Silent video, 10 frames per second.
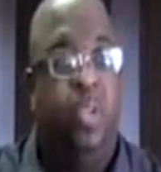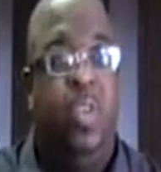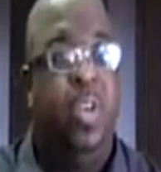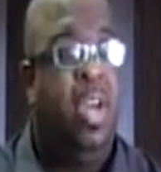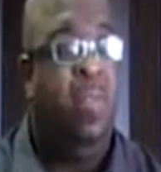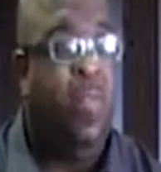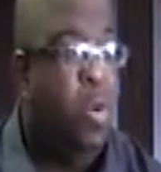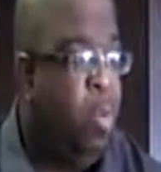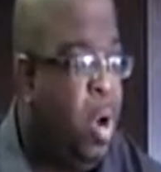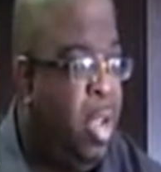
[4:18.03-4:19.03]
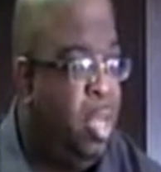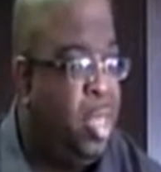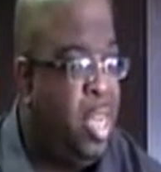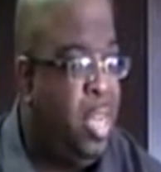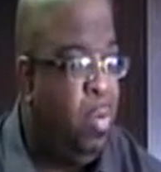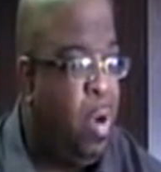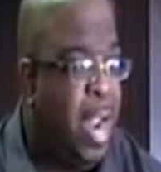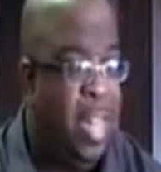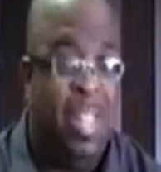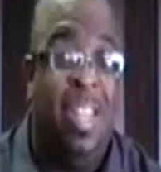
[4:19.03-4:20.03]
So if it doesn't form around the seed
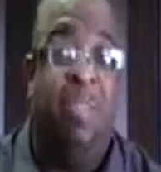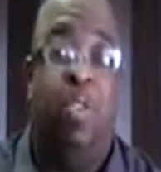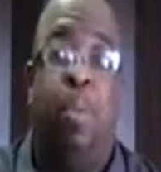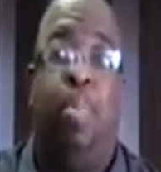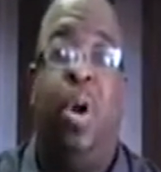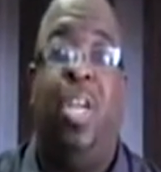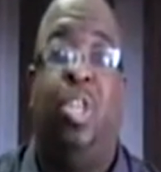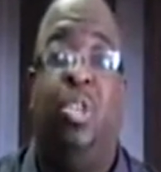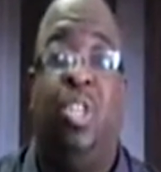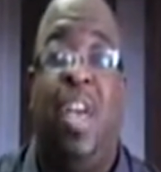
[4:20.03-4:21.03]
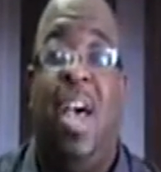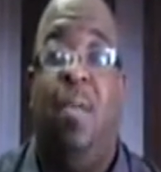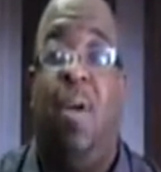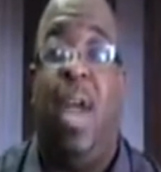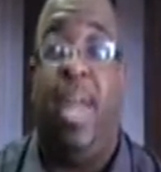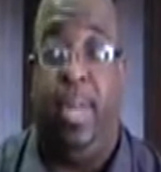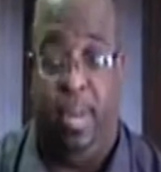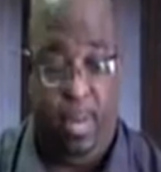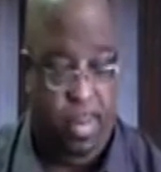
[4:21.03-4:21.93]
right, if the pressure's not right,